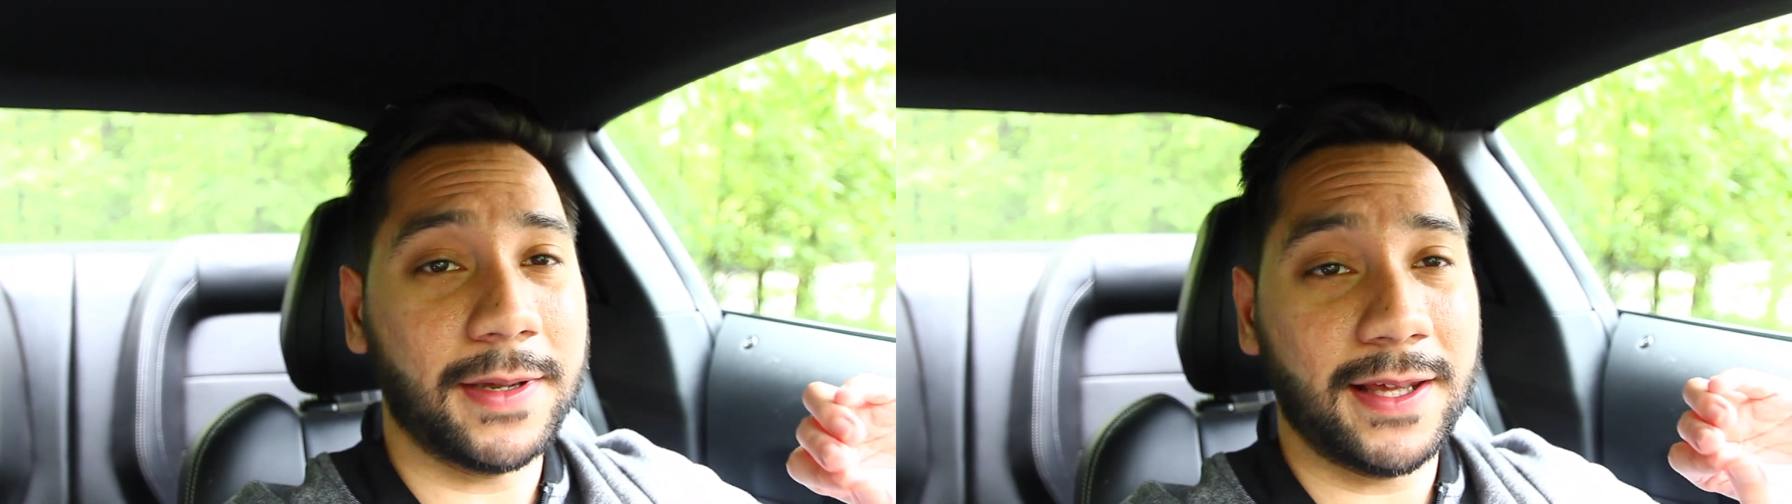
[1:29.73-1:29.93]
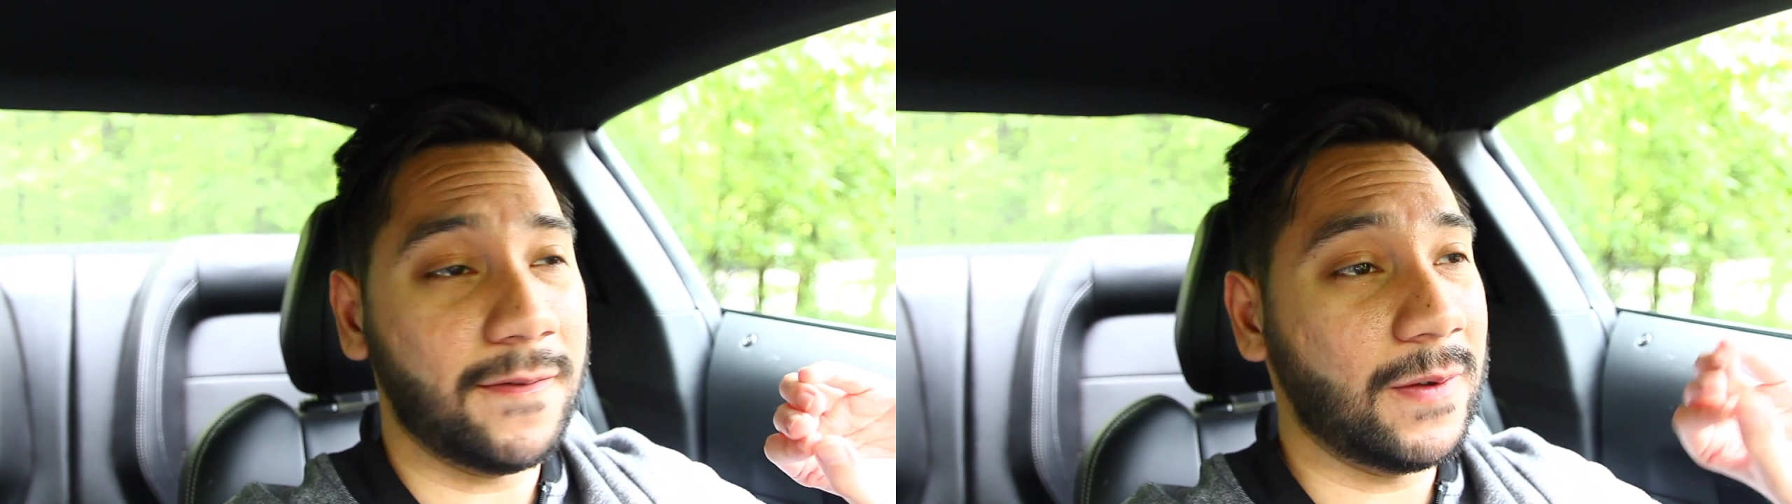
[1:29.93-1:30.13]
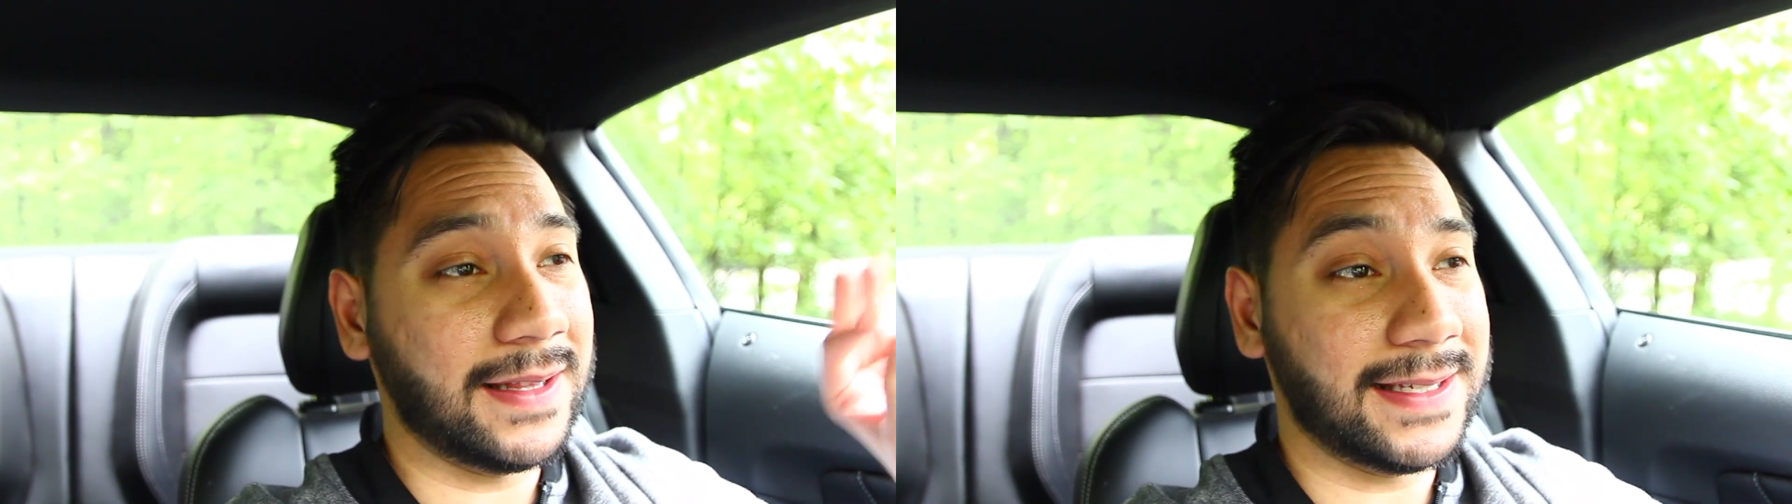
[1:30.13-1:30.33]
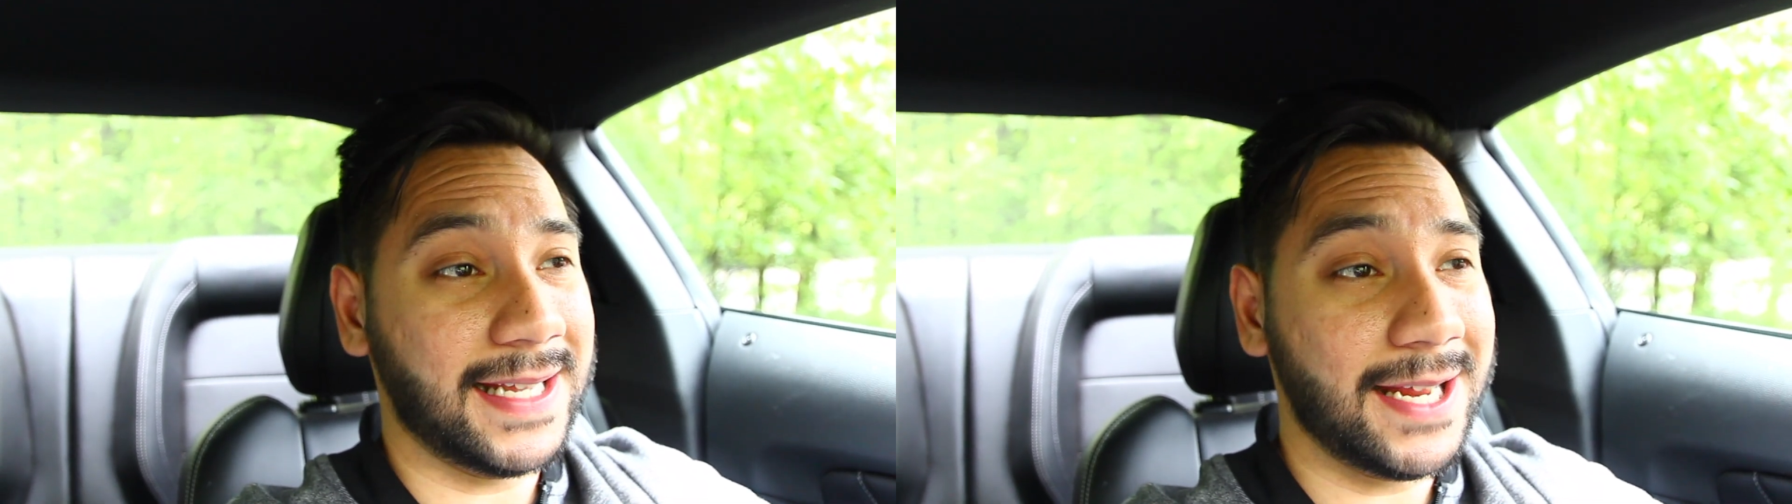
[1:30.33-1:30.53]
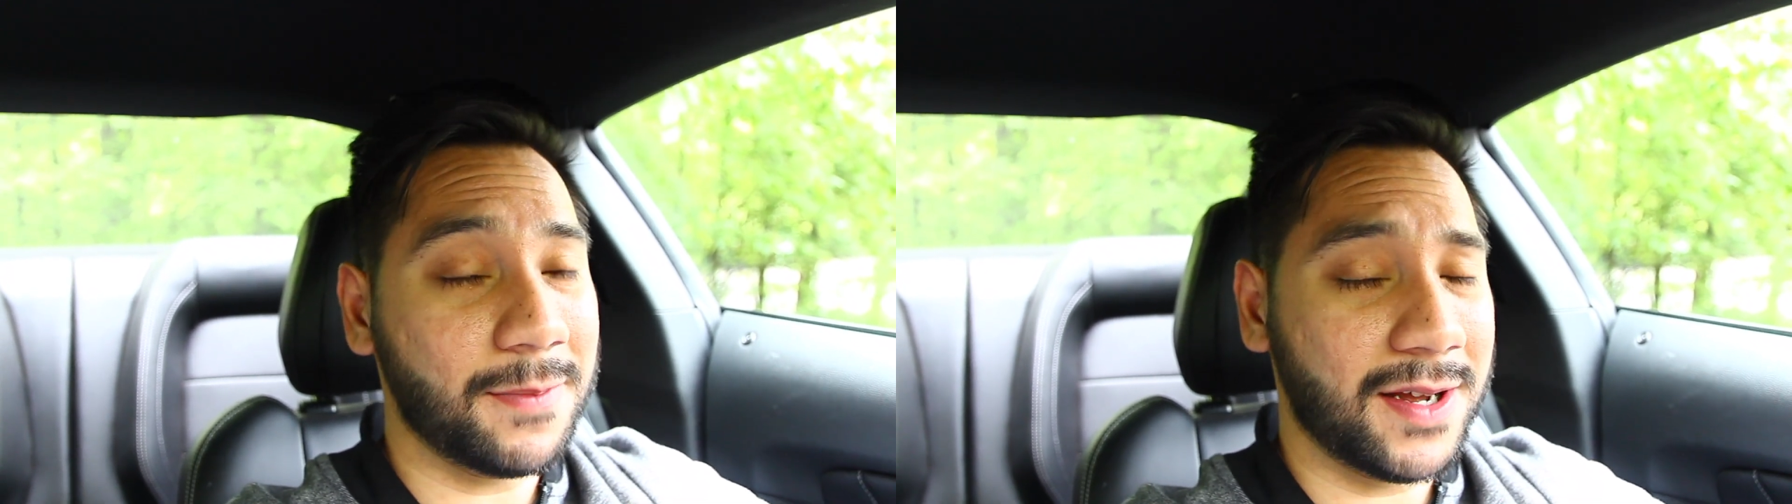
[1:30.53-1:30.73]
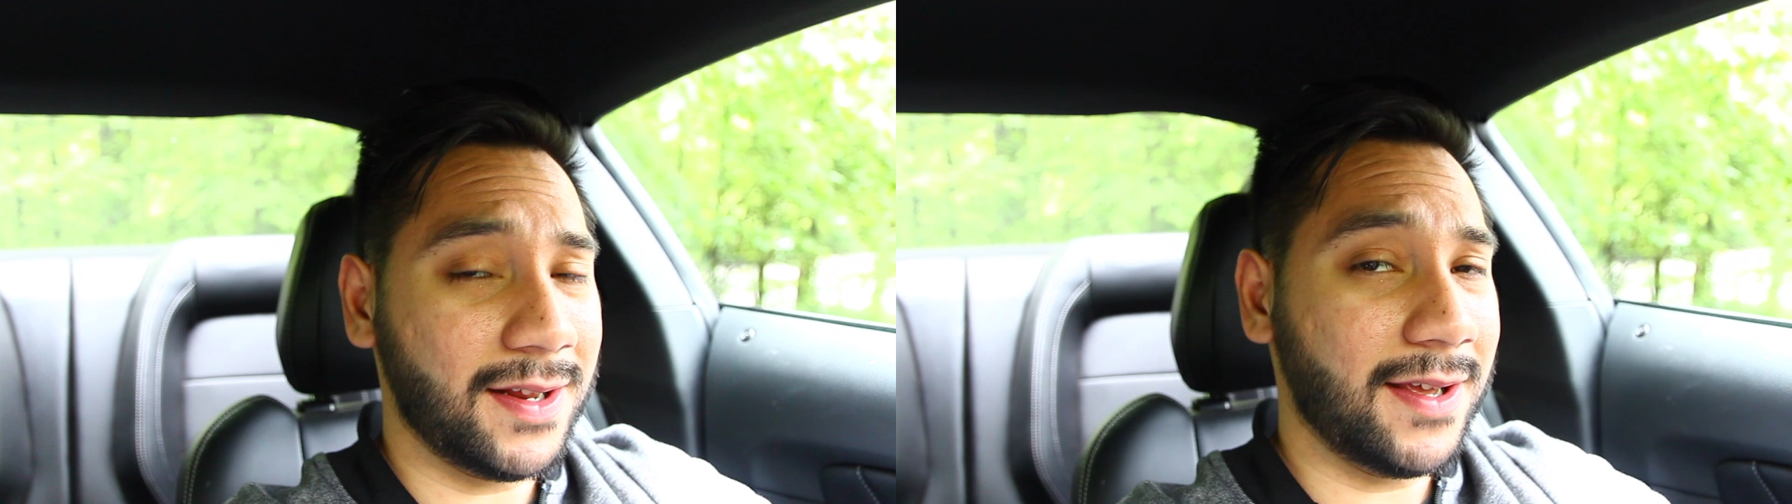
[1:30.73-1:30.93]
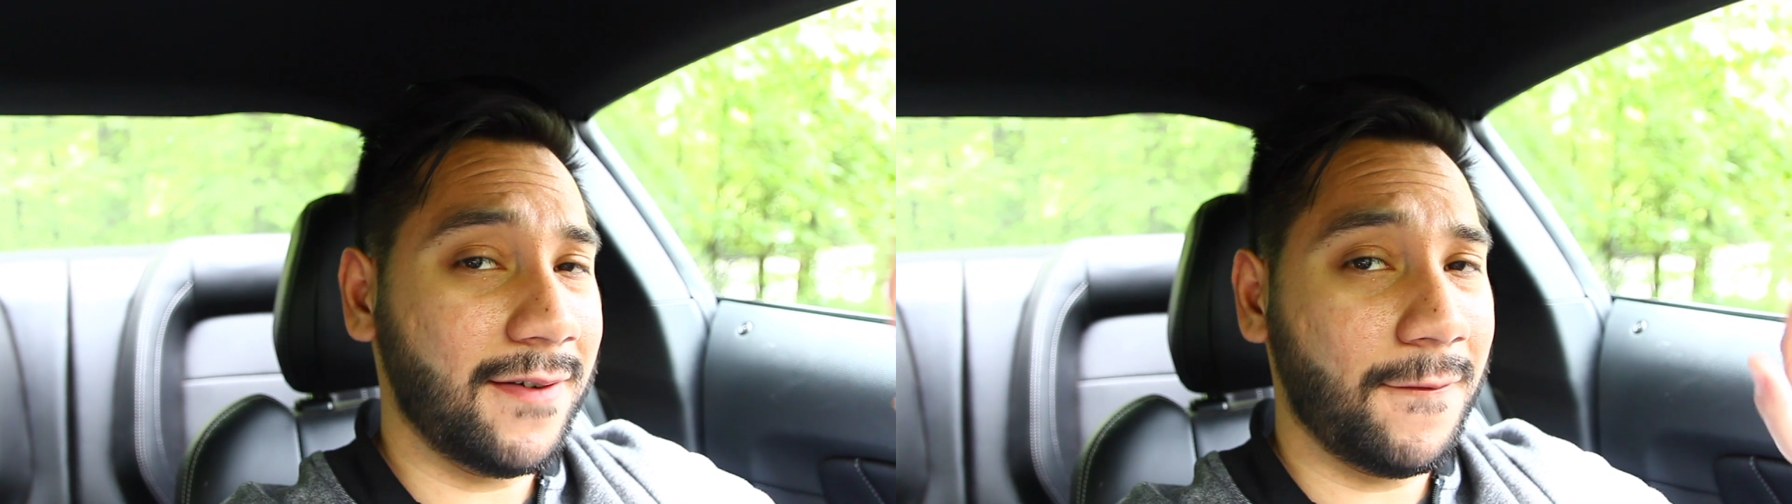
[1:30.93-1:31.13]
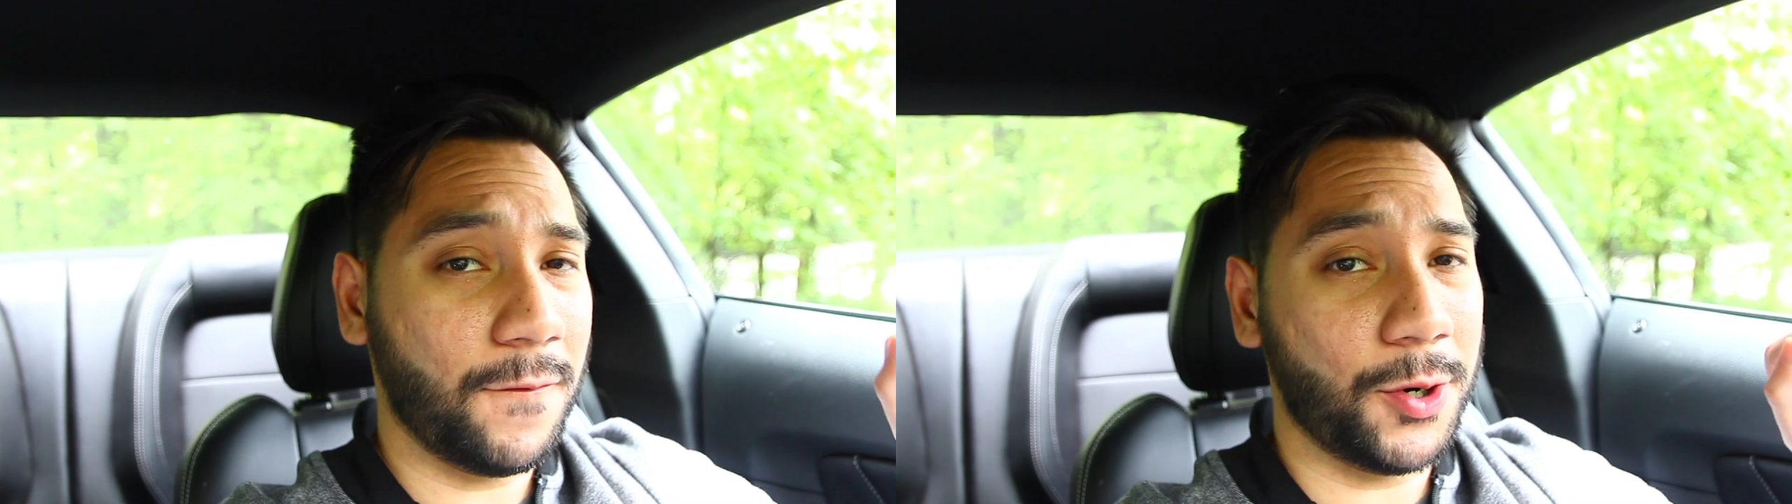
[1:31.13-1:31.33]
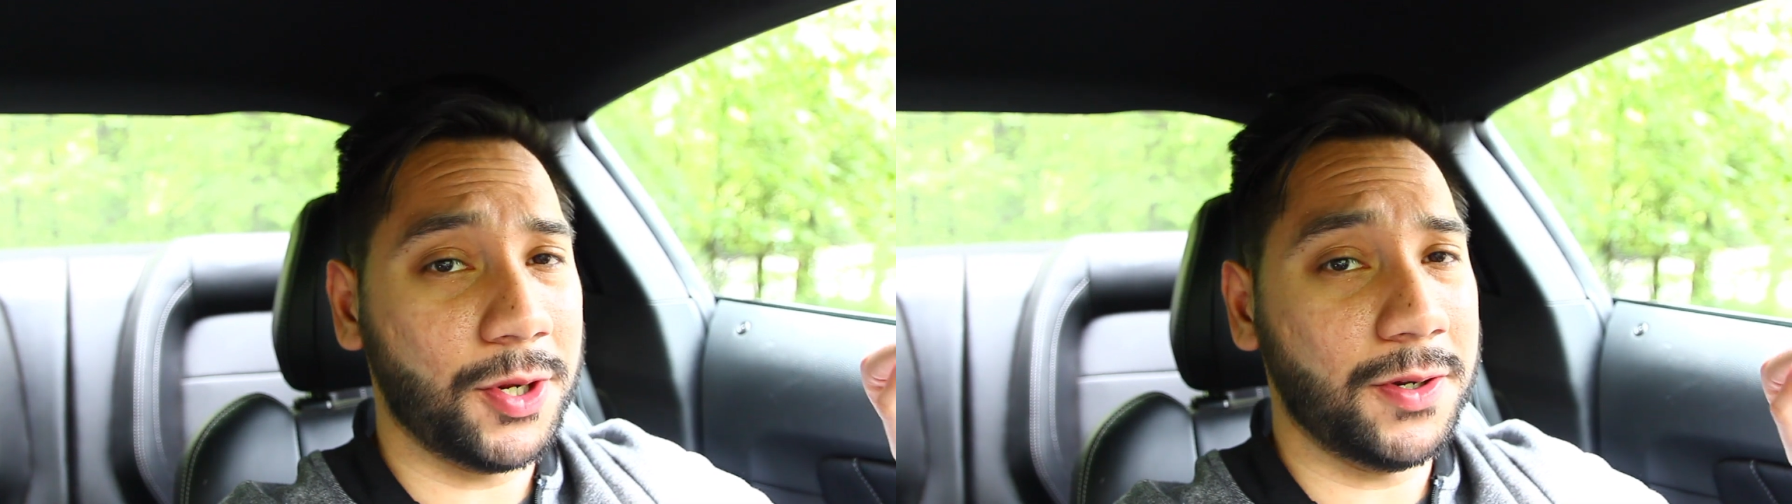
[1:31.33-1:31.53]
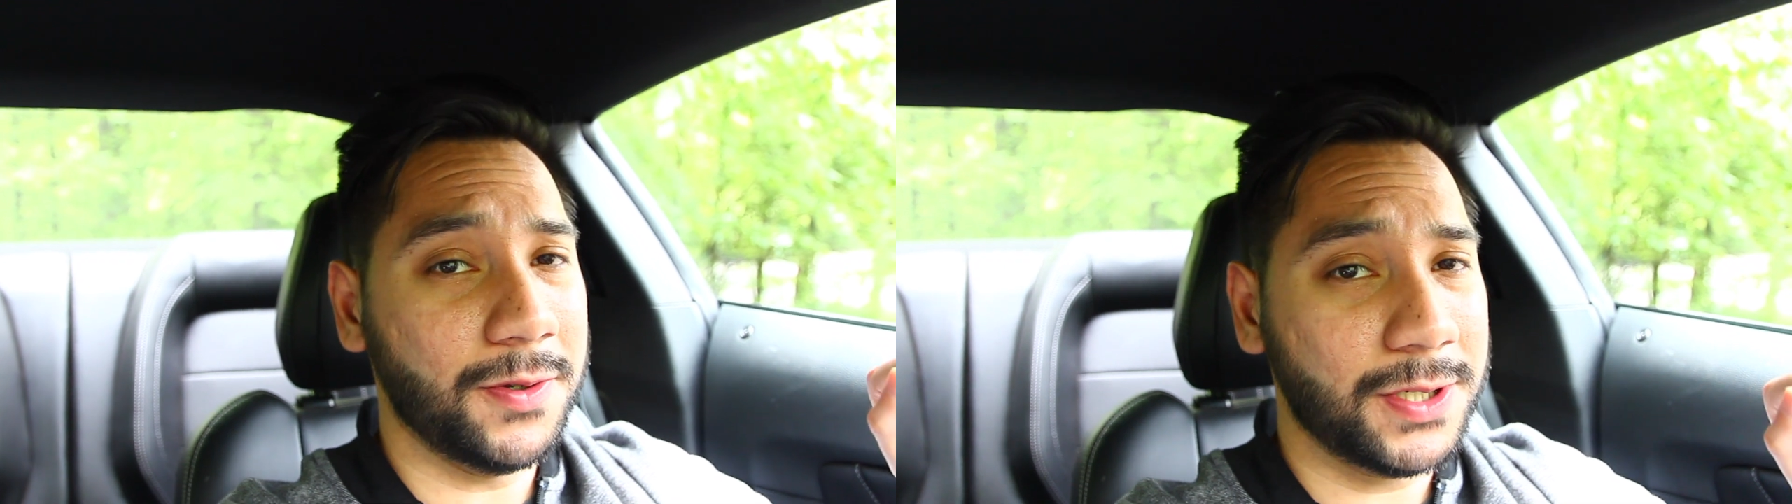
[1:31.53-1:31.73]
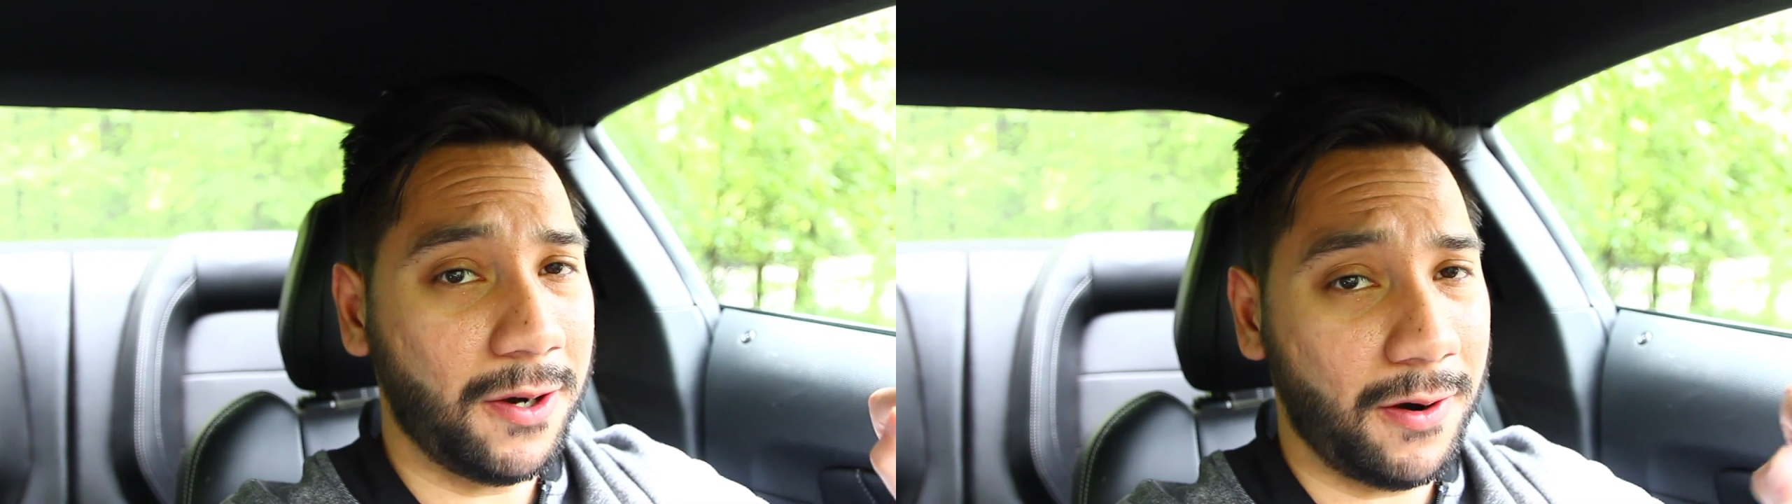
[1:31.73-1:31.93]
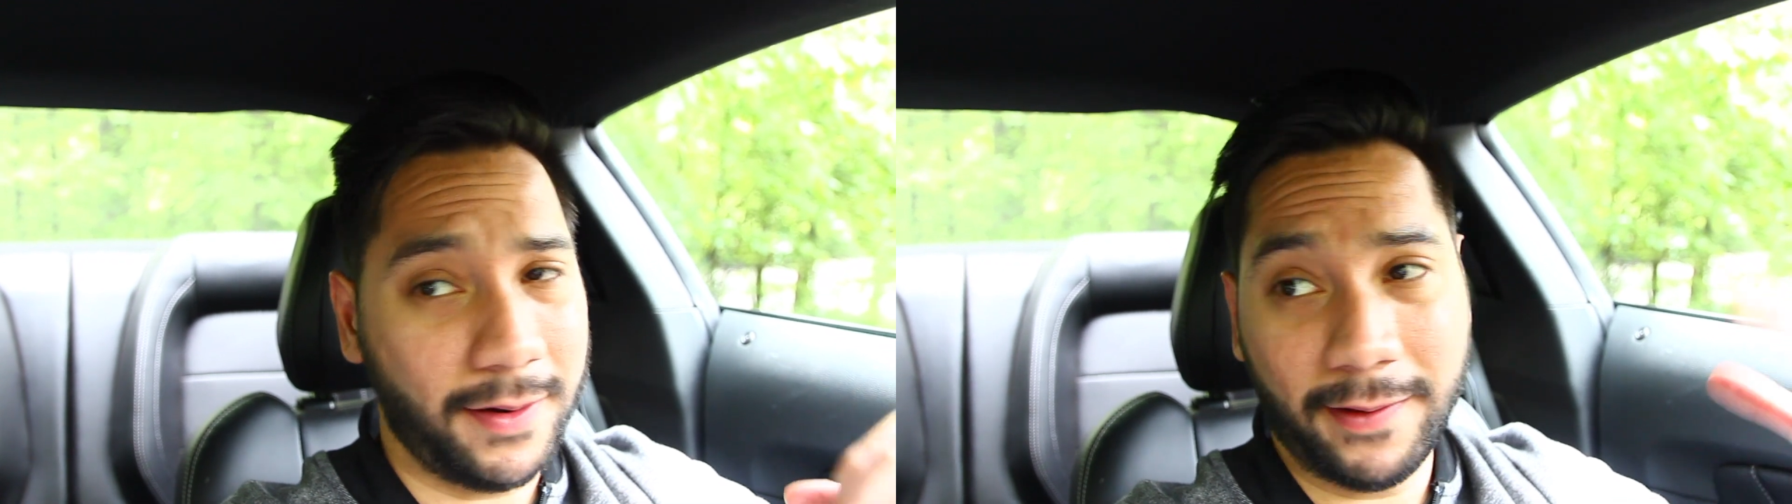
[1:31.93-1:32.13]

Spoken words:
give you insane money for your used car.